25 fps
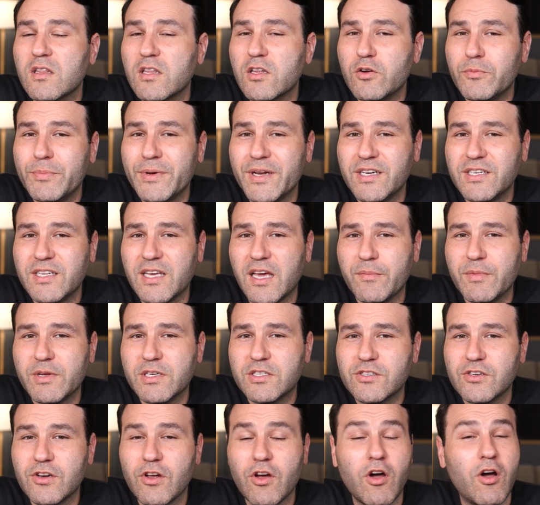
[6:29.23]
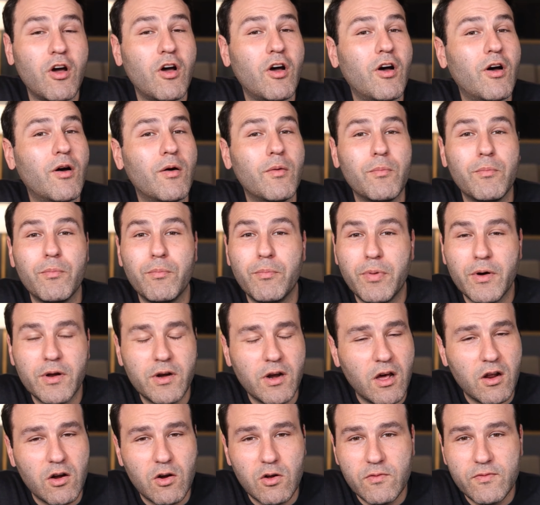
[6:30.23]
Little bit of damage,
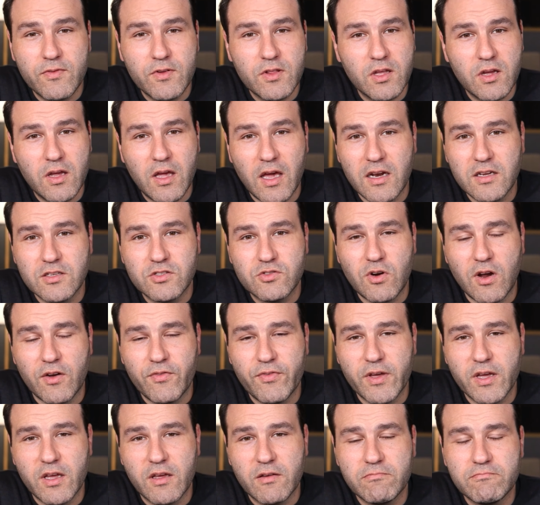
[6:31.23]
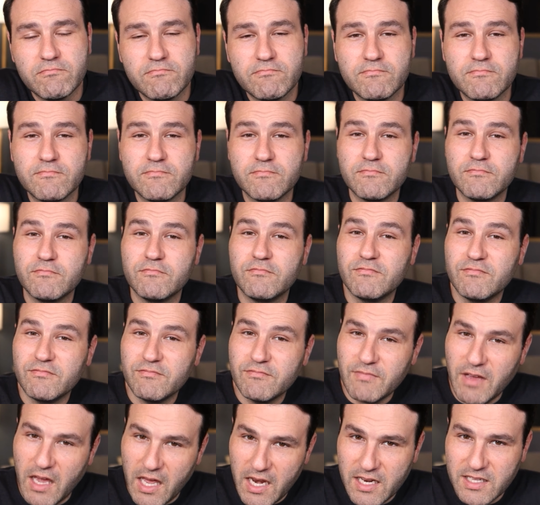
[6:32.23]
but not overly catastrophic,
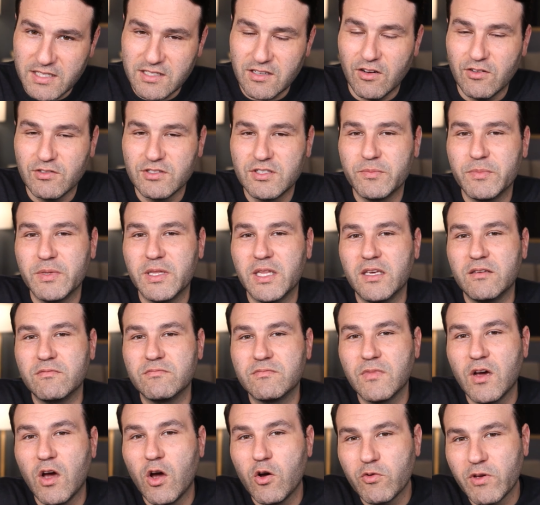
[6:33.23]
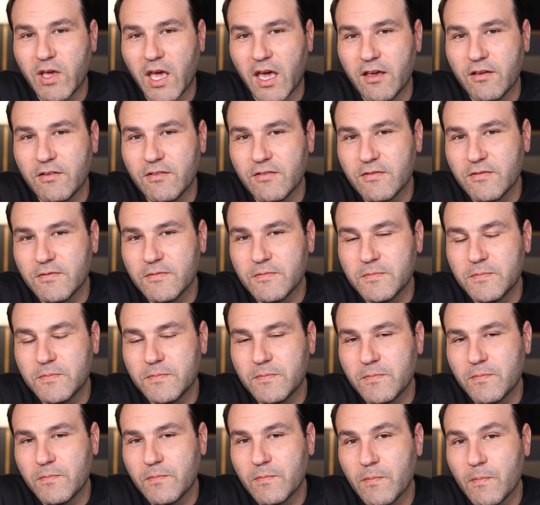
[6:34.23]
and it's ultimately okay.
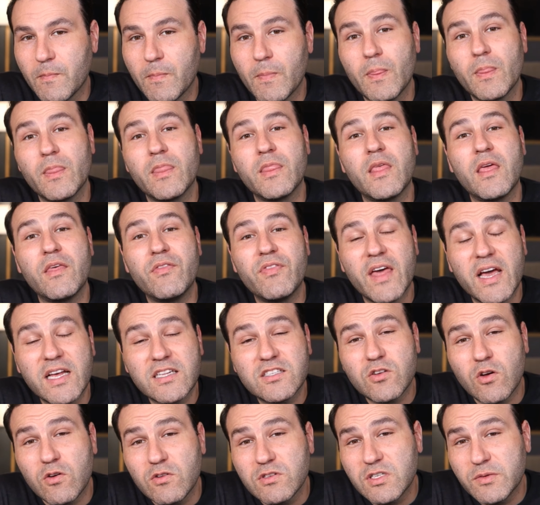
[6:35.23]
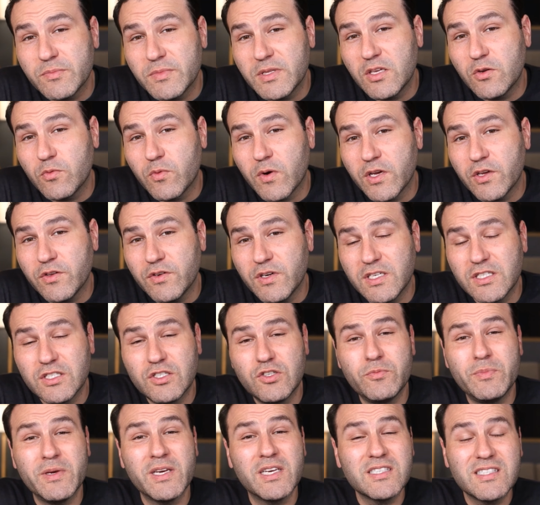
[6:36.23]
And that's ultimately what you need
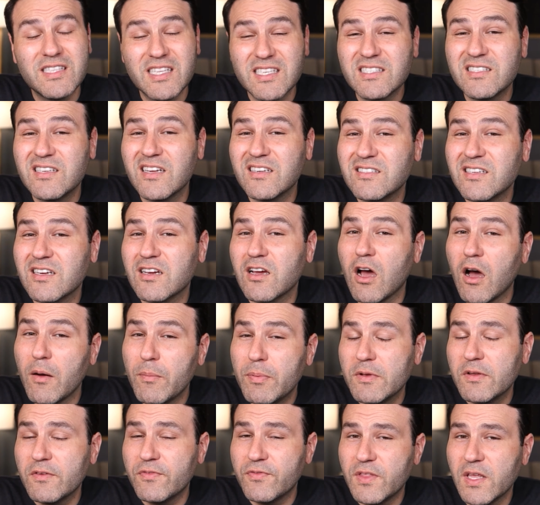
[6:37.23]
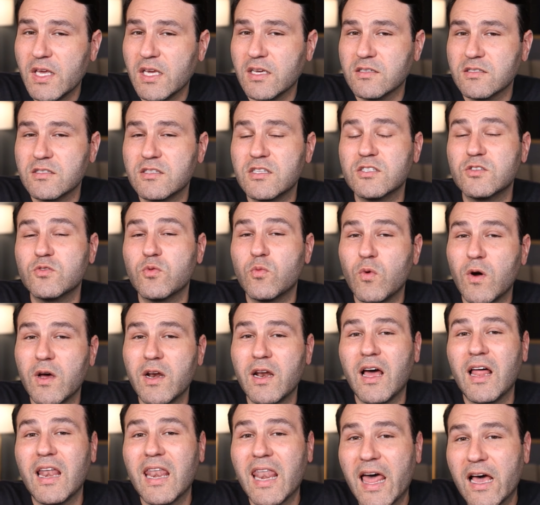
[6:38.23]
to do, because this does a couple of things. This
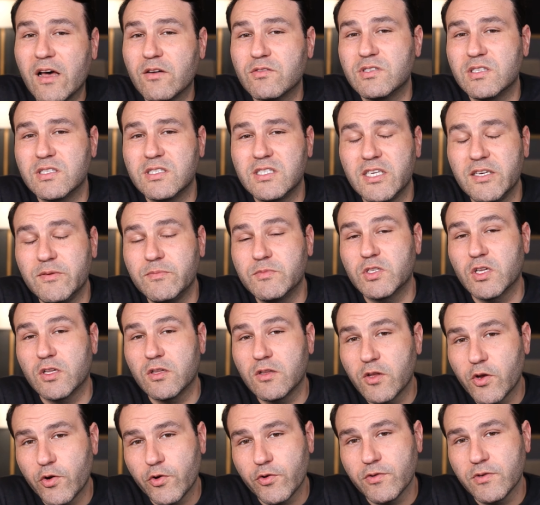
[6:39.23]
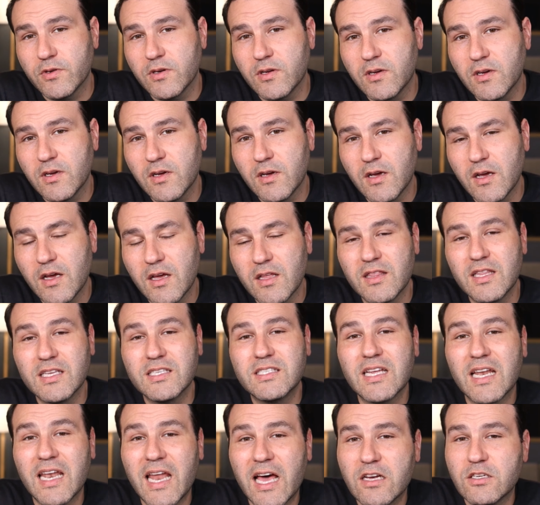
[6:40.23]
one allows the team to learn.
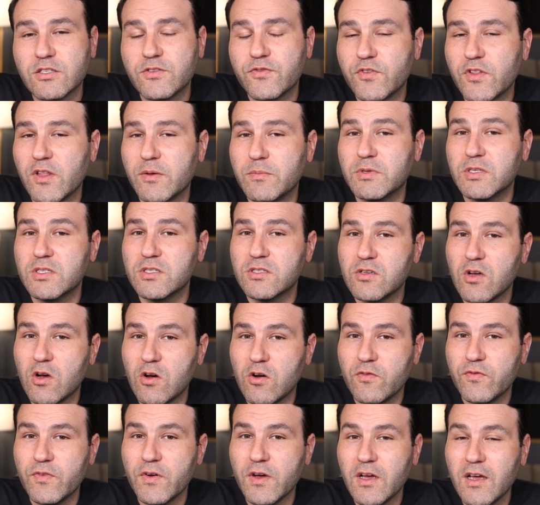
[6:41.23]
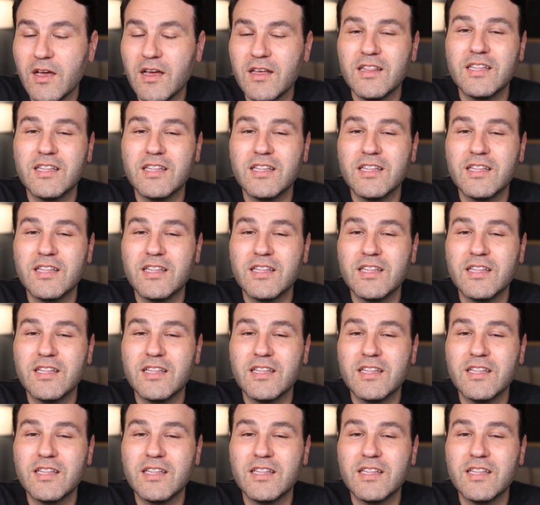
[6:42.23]
This allows for them to solve.